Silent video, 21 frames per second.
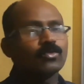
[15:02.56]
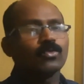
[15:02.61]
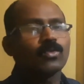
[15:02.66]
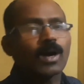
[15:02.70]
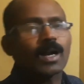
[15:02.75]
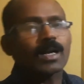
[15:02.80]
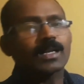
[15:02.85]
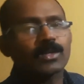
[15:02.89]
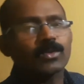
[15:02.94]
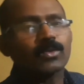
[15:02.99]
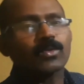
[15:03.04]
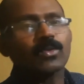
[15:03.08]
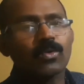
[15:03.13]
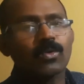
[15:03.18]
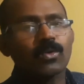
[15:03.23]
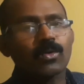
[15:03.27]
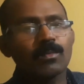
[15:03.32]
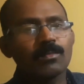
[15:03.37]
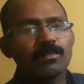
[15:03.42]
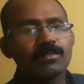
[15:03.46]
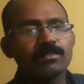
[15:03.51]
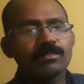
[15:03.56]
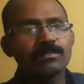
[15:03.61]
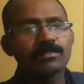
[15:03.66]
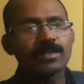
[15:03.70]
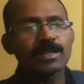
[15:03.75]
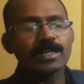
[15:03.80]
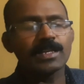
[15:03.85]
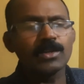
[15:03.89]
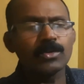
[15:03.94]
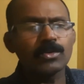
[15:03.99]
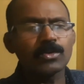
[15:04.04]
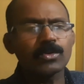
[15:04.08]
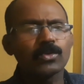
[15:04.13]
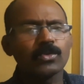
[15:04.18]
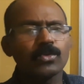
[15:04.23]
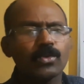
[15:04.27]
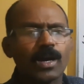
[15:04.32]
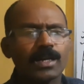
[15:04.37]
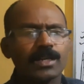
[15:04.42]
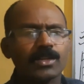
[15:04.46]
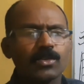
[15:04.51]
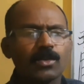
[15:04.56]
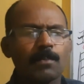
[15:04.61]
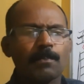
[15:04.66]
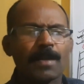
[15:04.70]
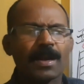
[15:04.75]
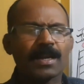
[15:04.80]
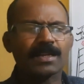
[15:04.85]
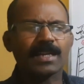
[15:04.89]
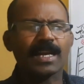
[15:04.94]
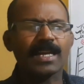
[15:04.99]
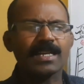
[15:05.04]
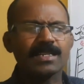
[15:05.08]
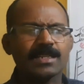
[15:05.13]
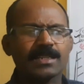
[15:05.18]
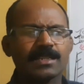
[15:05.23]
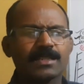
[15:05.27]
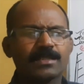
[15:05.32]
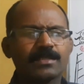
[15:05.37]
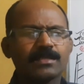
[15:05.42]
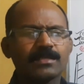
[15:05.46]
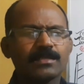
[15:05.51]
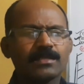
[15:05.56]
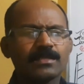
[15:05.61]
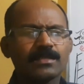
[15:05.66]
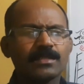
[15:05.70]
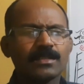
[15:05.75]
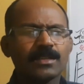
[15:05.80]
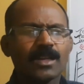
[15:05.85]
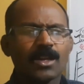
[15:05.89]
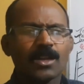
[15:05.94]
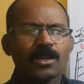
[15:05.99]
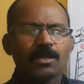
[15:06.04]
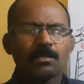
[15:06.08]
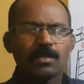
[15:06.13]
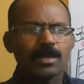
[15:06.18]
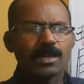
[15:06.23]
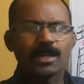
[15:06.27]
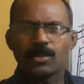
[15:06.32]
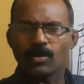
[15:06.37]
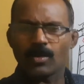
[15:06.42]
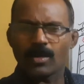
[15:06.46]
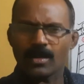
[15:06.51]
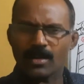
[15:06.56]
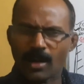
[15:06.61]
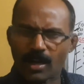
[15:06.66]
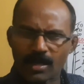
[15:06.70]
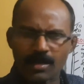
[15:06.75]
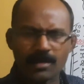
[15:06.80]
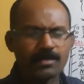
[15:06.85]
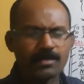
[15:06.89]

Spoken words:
do at your home. You do at your, practice it. It will not